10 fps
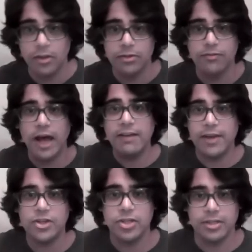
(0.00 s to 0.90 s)
Those five
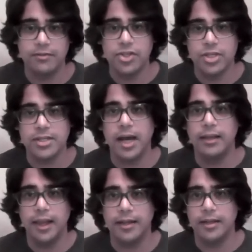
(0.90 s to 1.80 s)
edges I've just
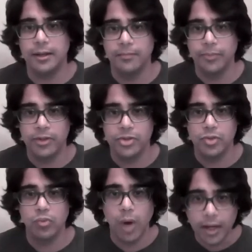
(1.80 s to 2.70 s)
highlighted to
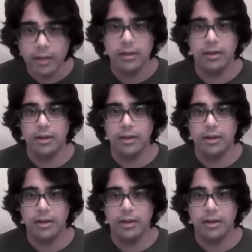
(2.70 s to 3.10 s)
one,